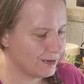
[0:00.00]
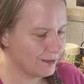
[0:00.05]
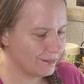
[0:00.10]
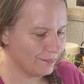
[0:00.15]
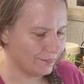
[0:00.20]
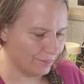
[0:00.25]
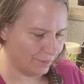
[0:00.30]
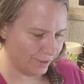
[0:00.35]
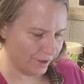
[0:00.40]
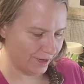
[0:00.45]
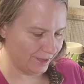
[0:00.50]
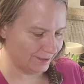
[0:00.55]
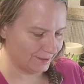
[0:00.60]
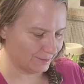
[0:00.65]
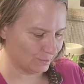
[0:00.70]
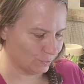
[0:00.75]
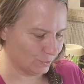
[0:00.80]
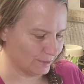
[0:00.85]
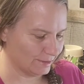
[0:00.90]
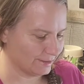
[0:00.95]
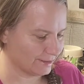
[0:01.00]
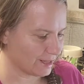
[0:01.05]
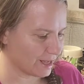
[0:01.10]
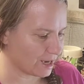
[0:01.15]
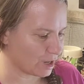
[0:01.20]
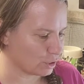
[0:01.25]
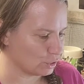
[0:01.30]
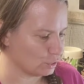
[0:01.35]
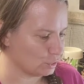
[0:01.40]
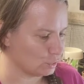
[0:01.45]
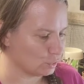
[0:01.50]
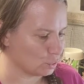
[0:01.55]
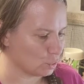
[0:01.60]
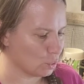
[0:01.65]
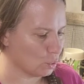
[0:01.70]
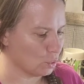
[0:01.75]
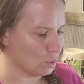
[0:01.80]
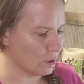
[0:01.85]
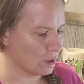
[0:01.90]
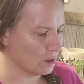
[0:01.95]
This one's like a
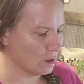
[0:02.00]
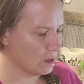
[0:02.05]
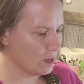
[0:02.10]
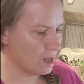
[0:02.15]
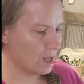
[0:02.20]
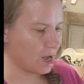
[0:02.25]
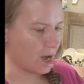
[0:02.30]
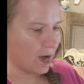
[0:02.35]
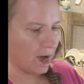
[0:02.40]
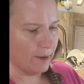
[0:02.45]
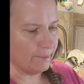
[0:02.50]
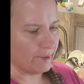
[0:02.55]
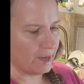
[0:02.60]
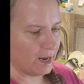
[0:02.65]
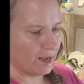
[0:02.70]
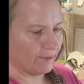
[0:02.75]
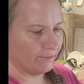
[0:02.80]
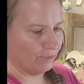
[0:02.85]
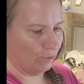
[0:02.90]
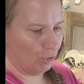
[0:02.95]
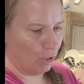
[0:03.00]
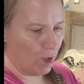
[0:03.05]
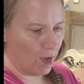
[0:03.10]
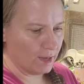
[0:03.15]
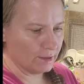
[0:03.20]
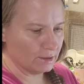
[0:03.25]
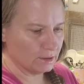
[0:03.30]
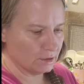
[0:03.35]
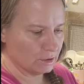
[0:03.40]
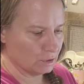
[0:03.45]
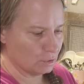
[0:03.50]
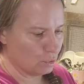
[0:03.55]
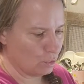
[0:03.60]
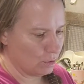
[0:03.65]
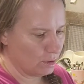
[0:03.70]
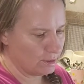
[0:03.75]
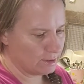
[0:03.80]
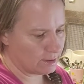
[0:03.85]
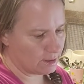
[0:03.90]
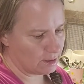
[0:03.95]
score. I'm gonna have lots of
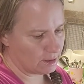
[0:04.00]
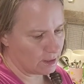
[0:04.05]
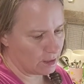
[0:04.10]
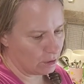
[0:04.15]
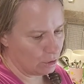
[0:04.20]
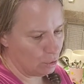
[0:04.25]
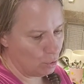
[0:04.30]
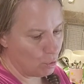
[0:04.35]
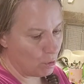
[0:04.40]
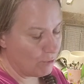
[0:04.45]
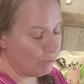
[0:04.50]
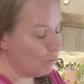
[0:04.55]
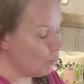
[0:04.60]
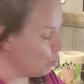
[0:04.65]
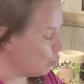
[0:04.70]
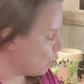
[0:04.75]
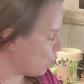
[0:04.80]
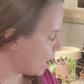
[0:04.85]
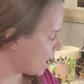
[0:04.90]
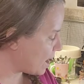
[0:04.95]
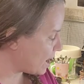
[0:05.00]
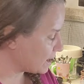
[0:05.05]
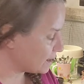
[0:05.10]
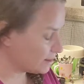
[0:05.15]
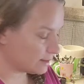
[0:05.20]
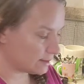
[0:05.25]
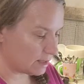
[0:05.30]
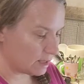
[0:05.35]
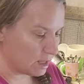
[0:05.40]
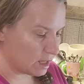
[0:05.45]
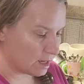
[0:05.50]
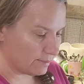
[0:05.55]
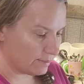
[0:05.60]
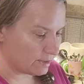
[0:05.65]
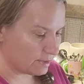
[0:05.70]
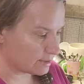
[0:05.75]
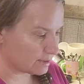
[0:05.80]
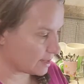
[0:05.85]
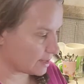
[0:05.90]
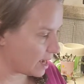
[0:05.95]
stories to tell you of what I see on
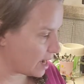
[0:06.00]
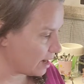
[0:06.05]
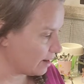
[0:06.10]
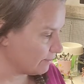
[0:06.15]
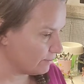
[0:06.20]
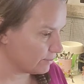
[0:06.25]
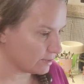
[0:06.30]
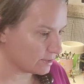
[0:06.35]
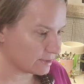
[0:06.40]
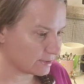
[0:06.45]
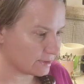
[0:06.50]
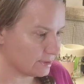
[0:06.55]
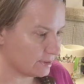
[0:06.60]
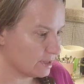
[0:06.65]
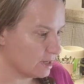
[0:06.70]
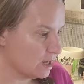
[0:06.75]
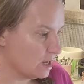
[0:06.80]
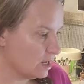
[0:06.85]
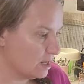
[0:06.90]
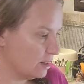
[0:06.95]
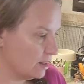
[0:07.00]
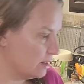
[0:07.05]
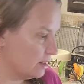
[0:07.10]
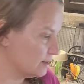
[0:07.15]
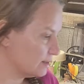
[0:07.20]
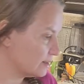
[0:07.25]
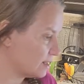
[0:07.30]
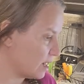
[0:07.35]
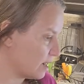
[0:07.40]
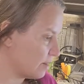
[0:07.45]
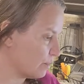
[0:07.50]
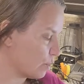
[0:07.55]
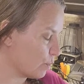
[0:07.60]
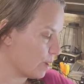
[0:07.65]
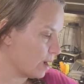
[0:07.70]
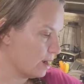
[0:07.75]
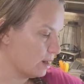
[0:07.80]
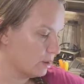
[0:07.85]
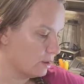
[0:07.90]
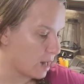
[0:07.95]
this canvas this time
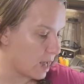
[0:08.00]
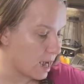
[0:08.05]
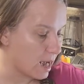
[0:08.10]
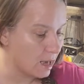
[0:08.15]
around.